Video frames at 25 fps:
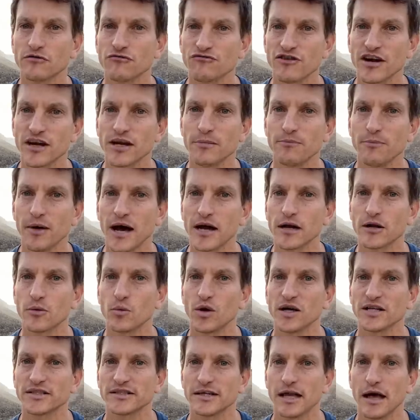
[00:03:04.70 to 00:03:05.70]
really bad
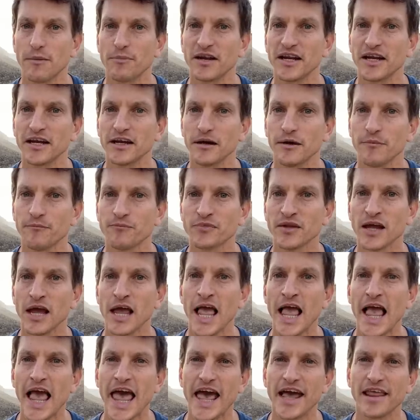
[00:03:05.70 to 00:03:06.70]
was happening.
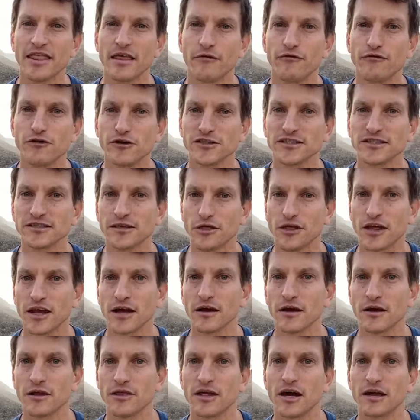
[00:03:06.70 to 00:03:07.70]
And the first
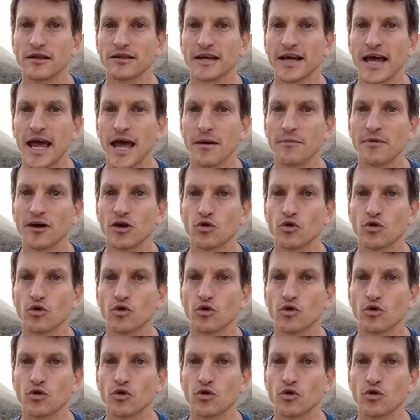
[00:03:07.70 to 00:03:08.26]
thing that came